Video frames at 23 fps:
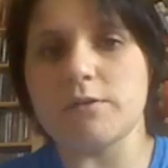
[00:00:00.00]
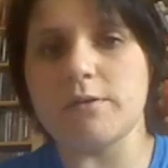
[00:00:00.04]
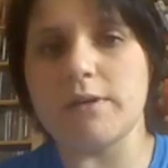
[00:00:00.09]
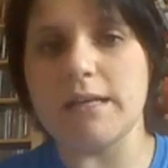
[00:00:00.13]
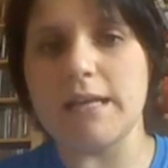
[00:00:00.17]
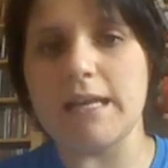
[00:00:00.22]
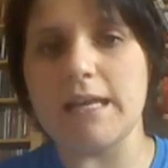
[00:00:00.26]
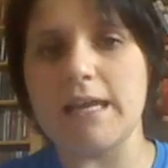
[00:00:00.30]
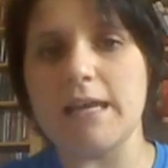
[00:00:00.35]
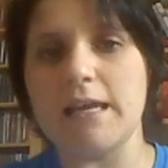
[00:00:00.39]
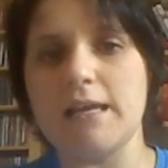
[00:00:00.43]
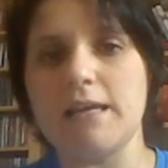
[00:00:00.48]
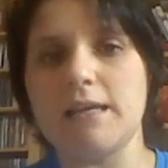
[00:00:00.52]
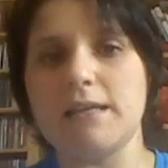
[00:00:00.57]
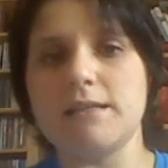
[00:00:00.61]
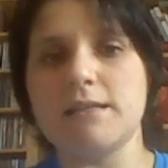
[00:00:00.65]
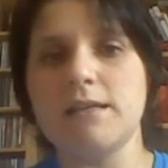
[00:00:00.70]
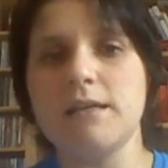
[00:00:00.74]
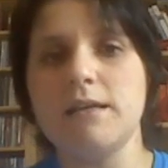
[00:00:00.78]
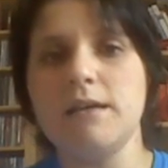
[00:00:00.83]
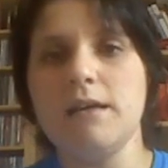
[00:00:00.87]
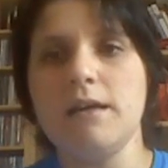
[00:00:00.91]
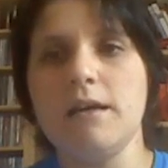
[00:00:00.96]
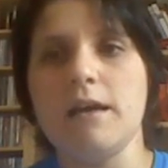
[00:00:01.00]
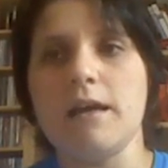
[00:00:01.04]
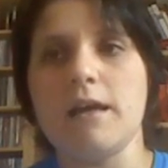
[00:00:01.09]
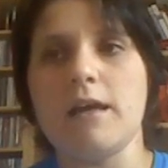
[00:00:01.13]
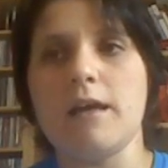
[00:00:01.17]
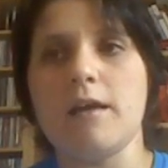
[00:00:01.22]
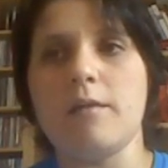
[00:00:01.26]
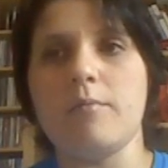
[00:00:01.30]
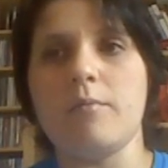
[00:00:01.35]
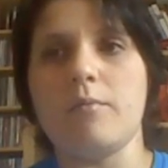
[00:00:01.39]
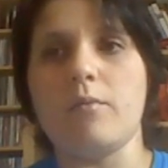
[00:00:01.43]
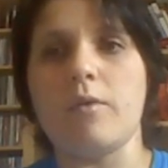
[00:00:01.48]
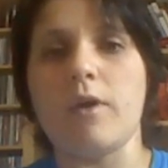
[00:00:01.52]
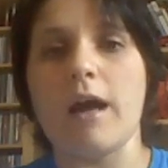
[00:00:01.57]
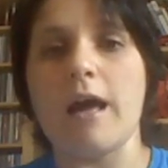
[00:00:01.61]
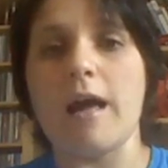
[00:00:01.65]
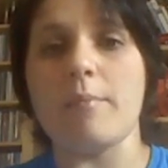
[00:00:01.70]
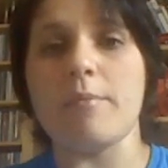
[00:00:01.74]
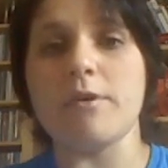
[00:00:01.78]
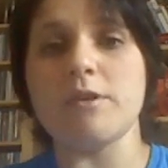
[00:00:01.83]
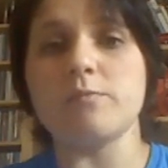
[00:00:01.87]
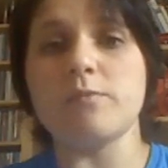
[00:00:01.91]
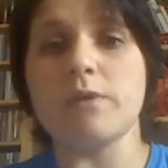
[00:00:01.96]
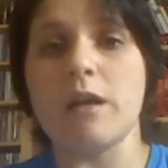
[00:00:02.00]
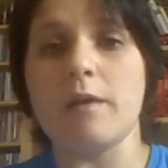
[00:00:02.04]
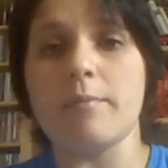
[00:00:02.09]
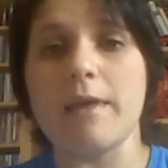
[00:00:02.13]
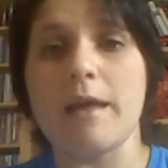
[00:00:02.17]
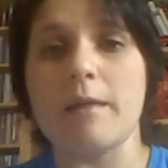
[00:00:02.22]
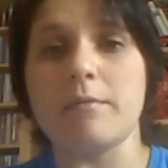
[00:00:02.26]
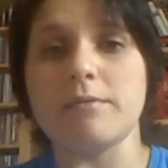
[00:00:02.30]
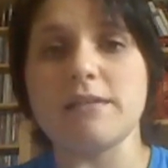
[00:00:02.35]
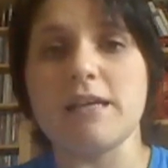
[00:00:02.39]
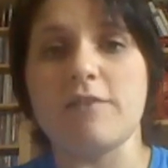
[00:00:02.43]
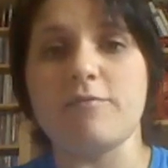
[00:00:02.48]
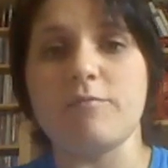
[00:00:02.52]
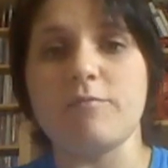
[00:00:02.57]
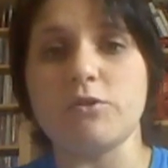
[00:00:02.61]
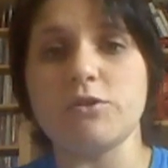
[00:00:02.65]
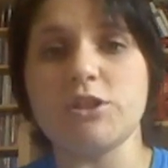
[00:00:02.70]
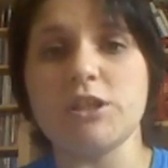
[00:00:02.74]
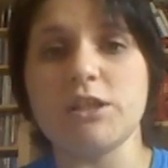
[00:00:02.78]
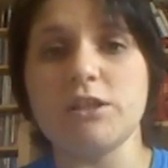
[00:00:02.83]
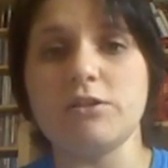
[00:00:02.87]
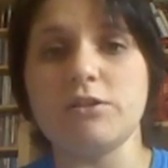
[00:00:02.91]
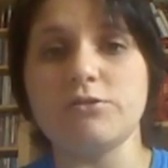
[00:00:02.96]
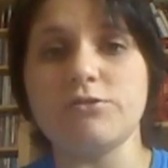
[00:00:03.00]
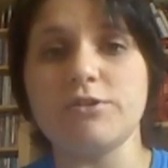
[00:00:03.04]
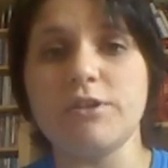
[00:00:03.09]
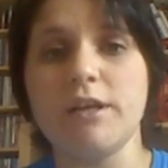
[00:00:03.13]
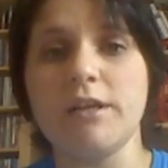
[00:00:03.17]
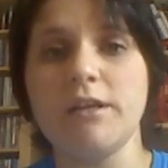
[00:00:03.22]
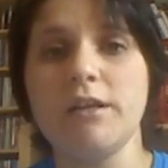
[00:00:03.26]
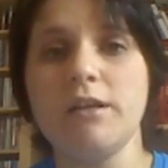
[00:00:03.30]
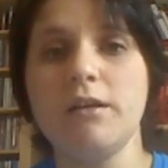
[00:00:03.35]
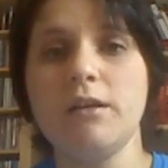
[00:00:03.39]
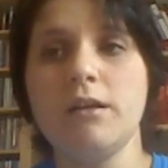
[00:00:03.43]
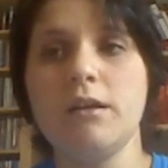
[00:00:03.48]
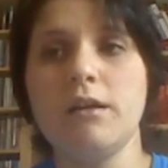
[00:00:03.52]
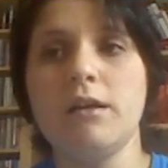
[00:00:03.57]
I need? What happened? Will I be able to have more children?